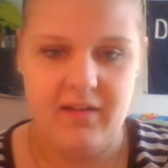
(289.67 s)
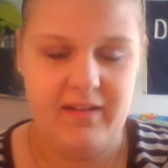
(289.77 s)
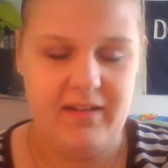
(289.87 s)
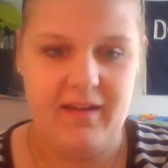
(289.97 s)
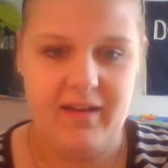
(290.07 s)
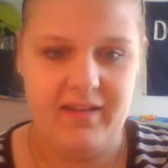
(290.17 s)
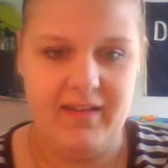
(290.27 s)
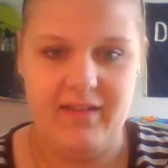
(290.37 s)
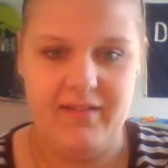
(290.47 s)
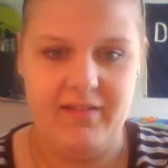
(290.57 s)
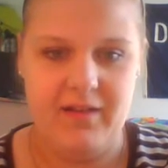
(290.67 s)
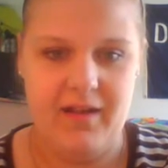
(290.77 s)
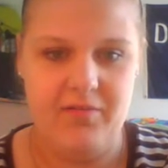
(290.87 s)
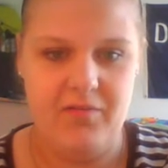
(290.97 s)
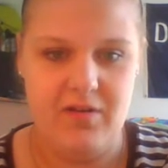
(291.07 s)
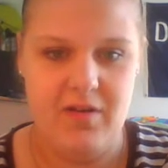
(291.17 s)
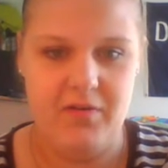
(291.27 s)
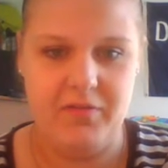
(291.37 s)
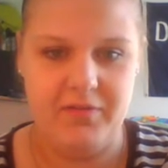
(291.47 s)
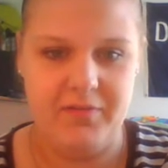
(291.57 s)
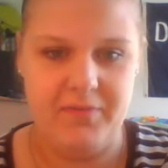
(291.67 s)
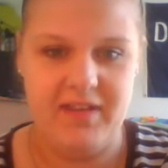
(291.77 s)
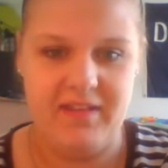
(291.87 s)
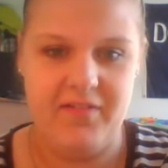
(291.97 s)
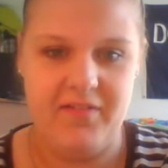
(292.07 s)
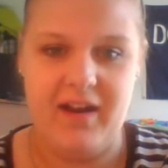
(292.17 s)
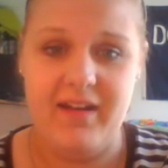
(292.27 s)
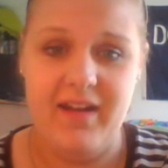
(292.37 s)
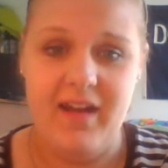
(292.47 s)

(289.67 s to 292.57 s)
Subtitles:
Yeah, again, have no clue if I'm saying that right.